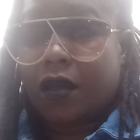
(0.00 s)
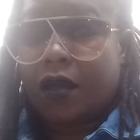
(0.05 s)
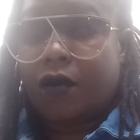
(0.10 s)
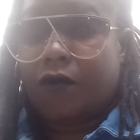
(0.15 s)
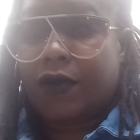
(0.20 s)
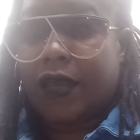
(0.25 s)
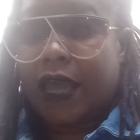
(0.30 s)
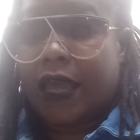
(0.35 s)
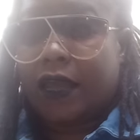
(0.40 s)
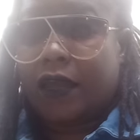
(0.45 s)

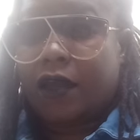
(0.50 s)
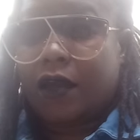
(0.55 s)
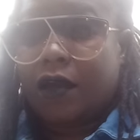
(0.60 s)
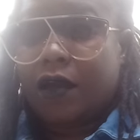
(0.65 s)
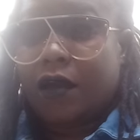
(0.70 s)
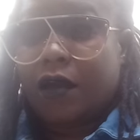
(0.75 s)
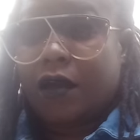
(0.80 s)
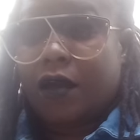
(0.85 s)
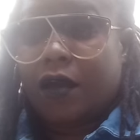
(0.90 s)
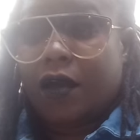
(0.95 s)
Okay?
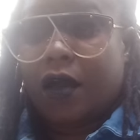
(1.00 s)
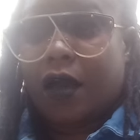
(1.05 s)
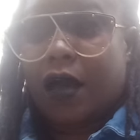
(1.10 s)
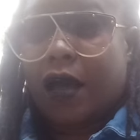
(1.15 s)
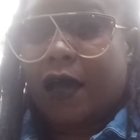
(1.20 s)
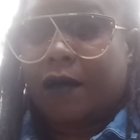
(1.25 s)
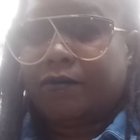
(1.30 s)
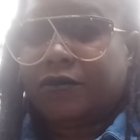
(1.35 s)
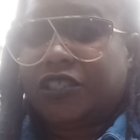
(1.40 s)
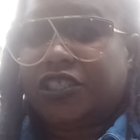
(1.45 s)

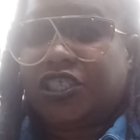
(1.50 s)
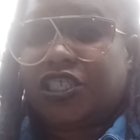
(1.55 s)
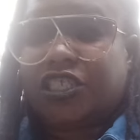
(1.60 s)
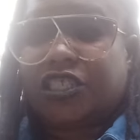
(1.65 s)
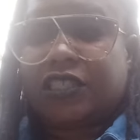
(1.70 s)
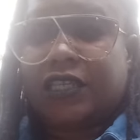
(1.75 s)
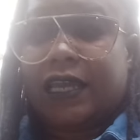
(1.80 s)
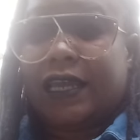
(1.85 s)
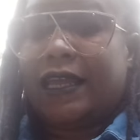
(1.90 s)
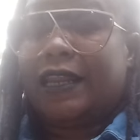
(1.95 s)
Um, just
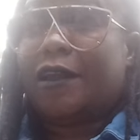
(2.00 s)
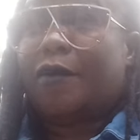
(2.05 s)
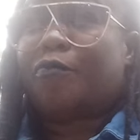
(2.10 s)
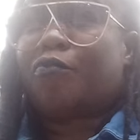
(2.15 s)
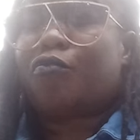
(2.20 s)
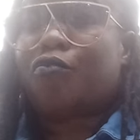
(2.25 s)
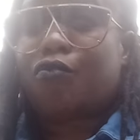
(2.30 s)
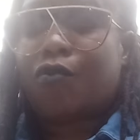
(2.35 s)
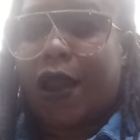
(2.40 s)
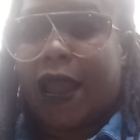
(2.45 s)
in a
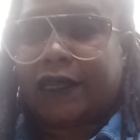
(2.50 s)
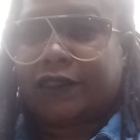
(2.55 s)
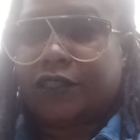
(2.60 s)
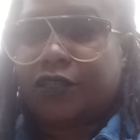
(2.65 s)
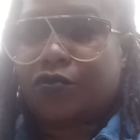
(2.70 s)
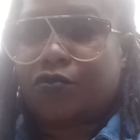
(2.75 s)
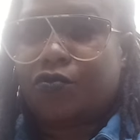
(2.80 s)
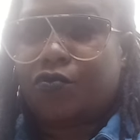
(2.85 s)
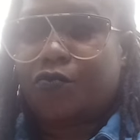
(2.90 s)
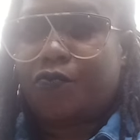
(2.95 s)

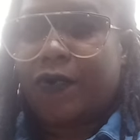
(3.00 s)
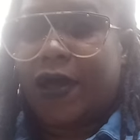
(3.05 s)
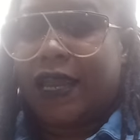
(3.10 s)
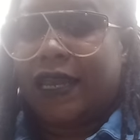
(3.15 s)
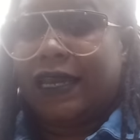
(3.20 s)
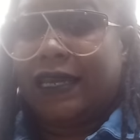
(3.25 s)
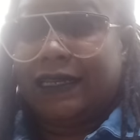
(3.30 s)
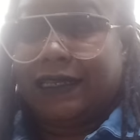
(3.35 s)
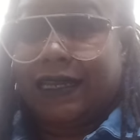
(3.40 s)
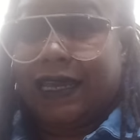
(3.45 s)
practical way
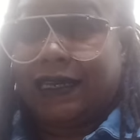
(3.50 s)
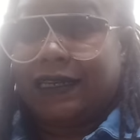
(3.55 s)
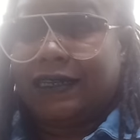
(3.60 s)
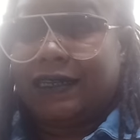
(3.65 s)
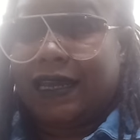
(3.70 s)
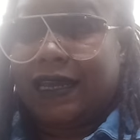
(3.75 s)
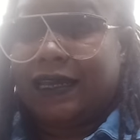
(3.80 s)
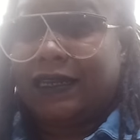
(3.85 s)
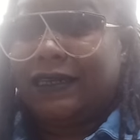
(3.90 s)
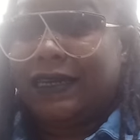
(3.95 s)
in day to
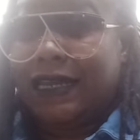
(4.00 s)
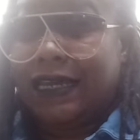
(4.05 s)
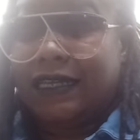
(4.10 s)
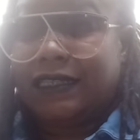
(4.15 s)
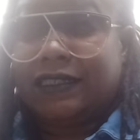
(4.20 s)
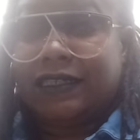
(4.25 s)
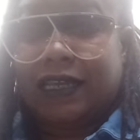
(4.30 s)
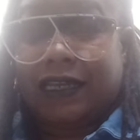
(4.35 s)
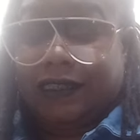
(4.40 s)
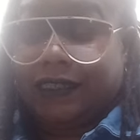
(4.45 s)
day
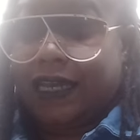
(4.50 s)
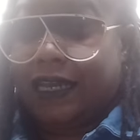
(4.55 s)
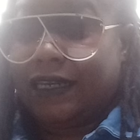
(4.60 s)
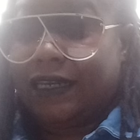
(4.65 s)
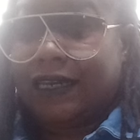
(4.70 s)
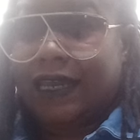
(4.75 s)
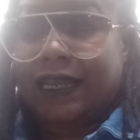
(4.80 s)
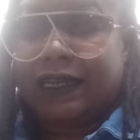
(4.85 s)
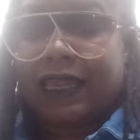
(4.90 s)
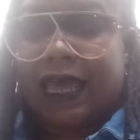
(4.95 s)
needs, day to
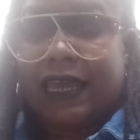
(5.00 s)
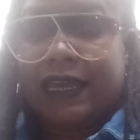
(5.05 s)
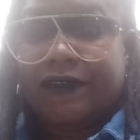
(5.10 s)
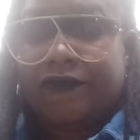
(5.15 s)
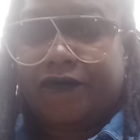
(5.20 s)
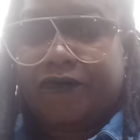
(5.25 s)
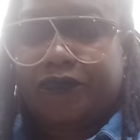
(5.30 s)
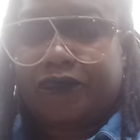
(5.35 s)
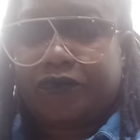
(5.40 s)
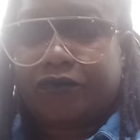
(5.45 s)
day
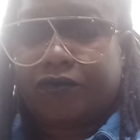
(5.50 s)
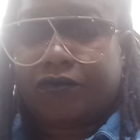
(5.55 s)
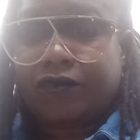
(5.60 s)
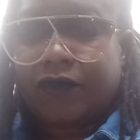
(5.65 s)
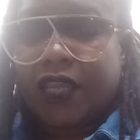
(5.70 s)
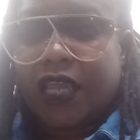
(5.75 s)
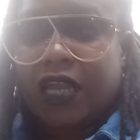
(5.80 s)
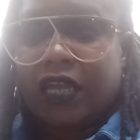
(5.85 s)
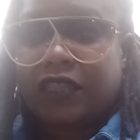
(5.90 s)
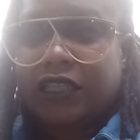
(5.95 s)
life.
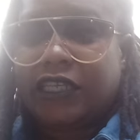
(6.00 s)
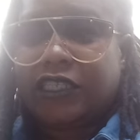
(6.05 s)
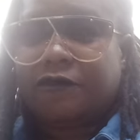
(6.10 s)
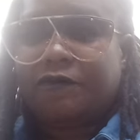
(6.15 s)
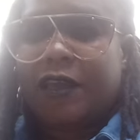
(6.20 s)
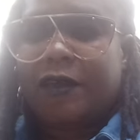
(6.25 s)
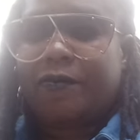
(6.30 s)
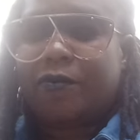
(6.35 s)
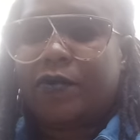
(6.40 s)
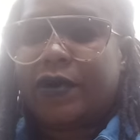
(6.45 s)
These
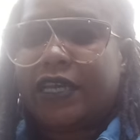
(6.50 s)
people